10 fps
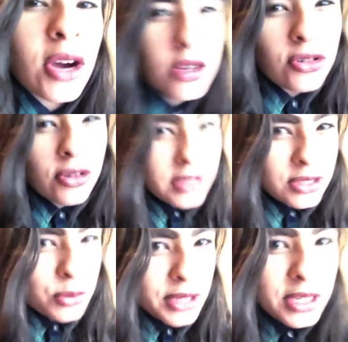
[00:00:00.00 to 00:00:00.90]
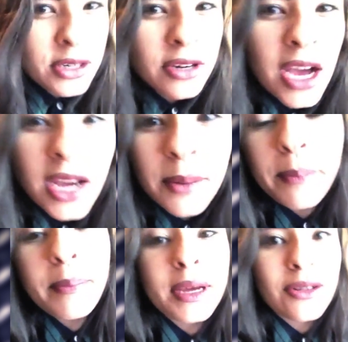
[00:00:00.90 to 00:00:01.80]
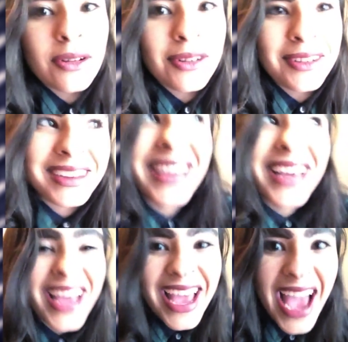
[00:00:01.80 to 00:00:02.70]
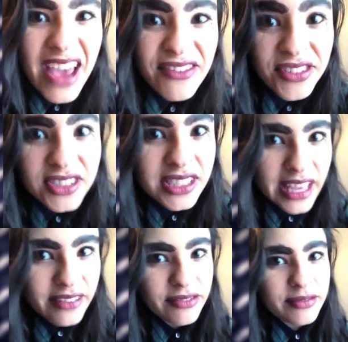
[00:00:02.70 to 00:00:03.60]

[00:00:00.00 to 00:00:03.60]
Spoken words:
I don't know if it's weird or not, pero I feel safe.